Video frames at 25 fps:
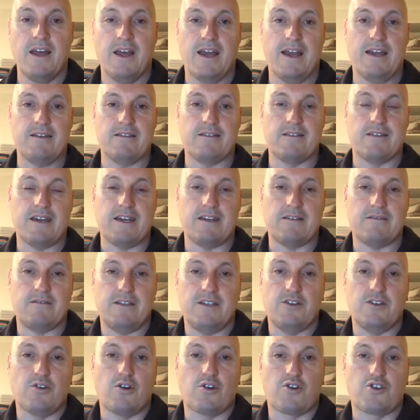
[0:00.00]
and get
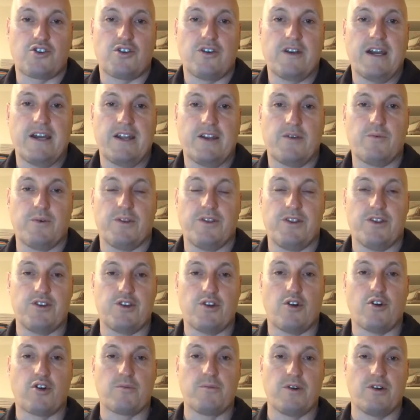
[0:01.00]
indoctrinated with the
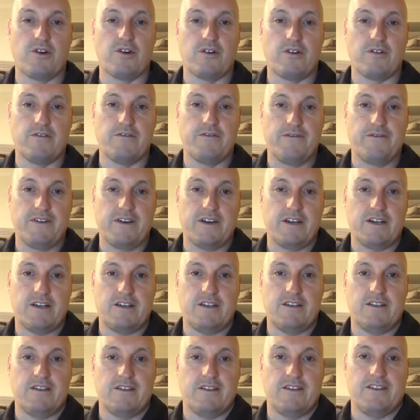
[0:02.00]
dogma of
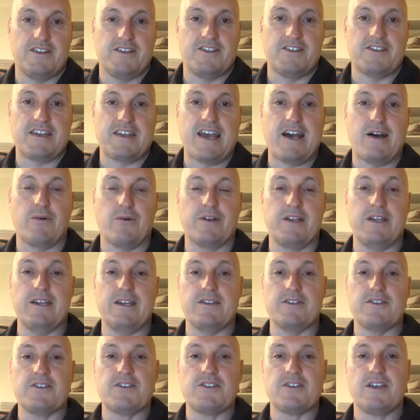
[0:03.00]
uh, this is how it
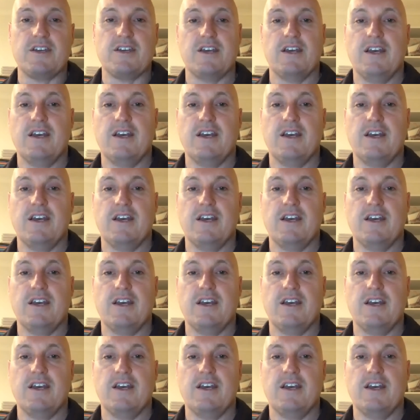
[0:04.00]
is.